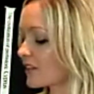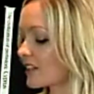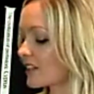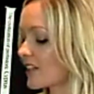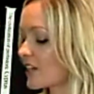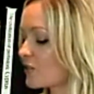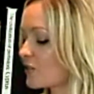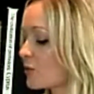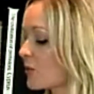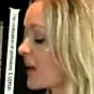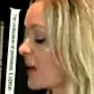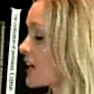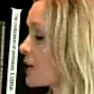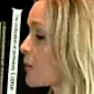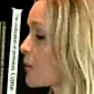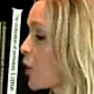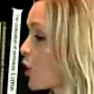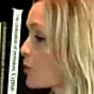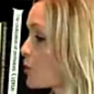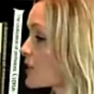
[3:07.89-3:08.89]
the key remaining
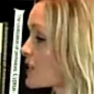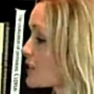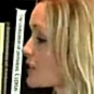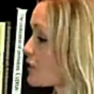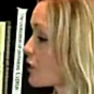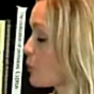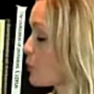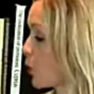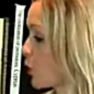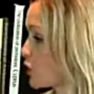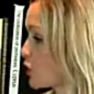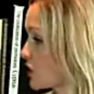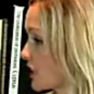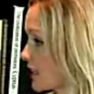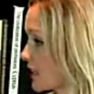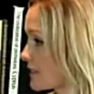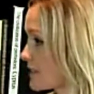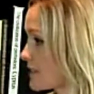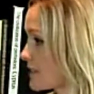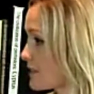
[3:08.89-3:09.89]
permits for the
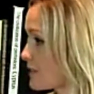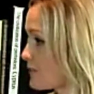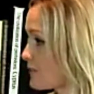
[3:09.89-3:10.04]
projects?